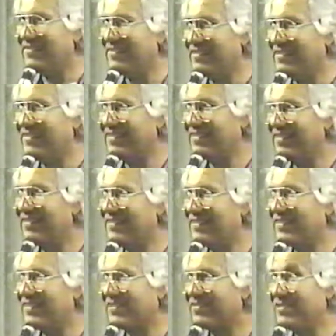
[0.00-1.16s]
Uh-huh.
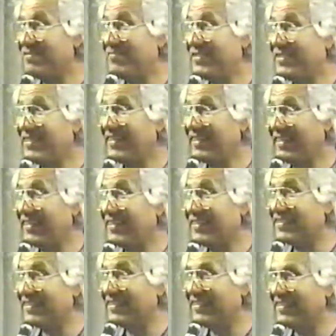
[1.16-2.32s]
It's going to be seen again,
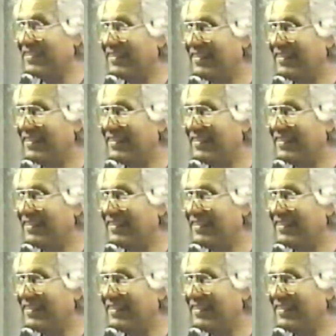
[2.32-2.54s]
isn't it?